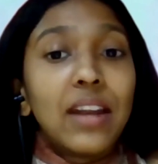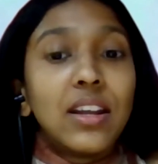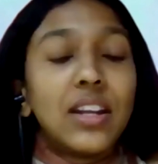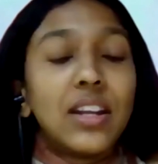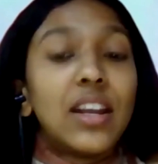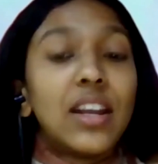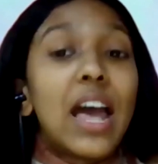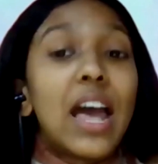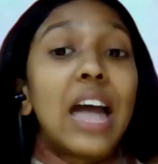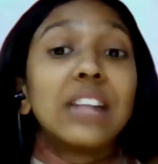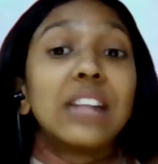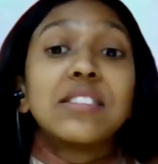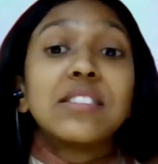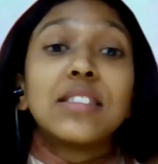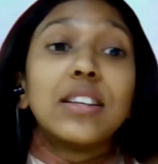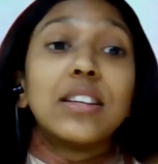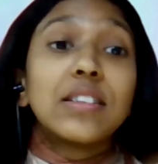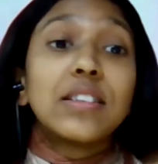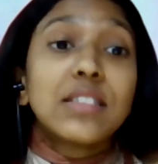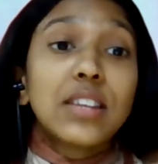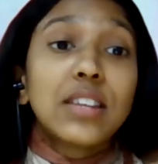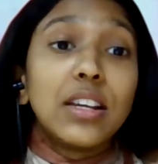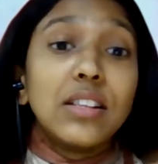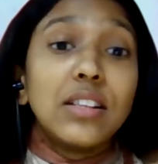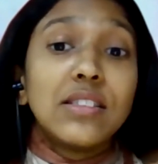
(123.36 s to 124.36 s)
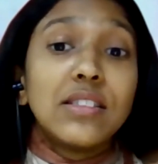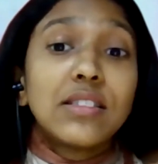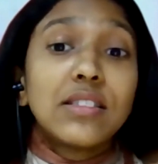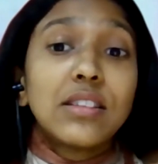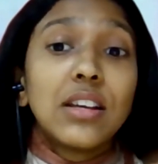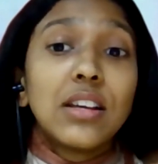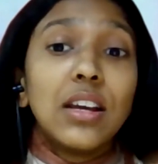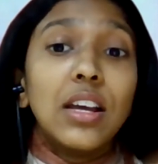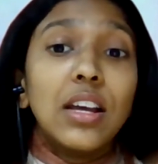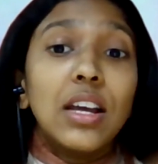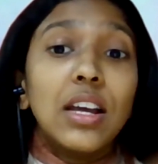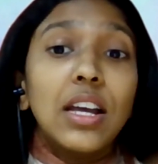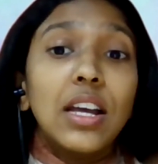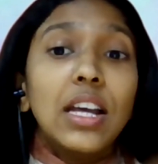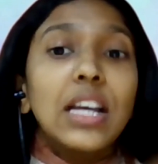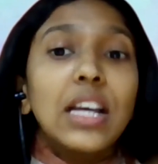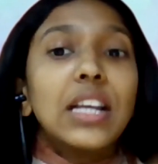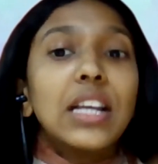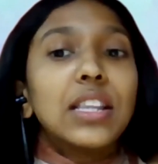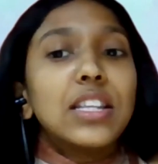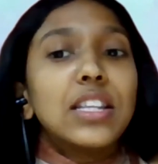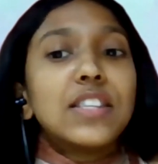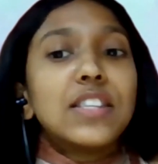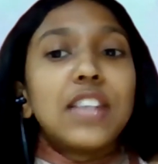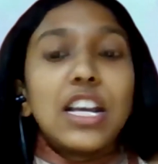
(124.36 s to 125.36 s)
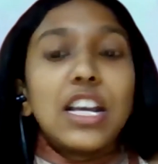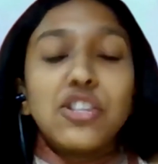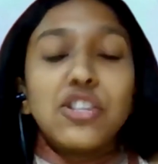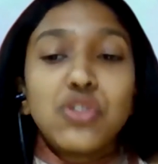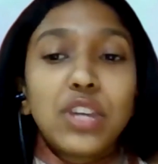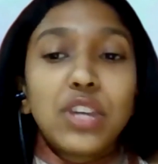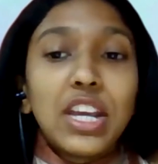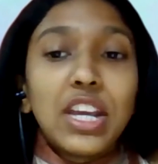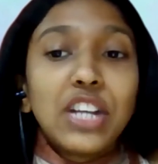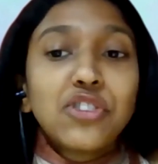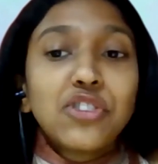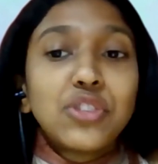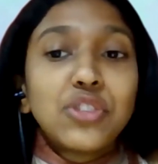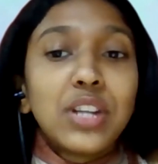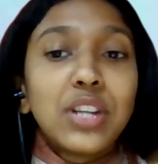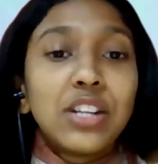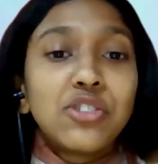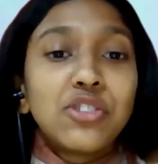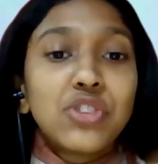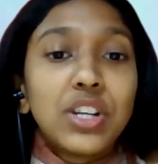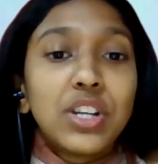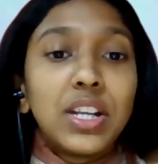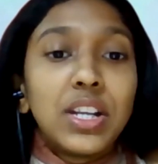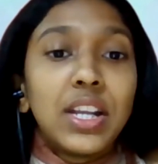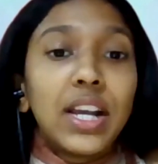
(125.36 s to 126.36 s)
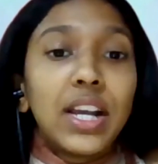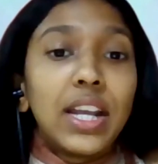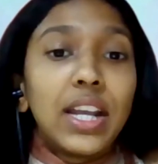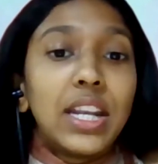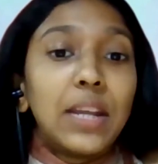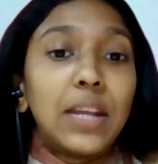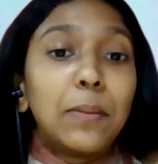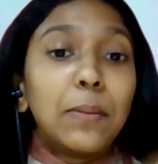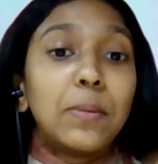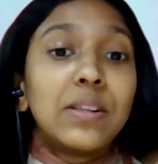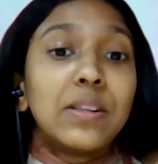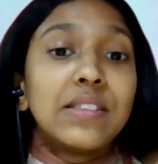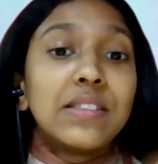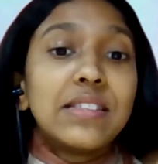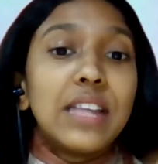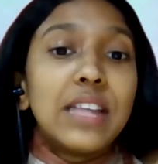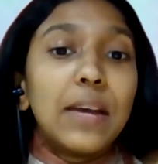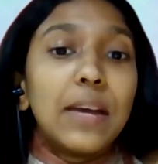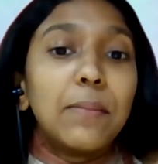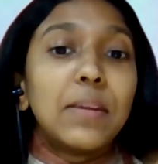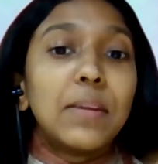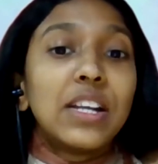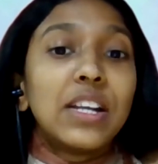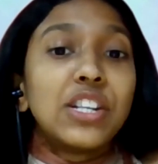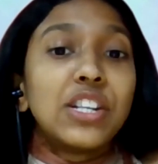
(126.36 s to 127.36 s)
and enhance their skills. This education and training enables them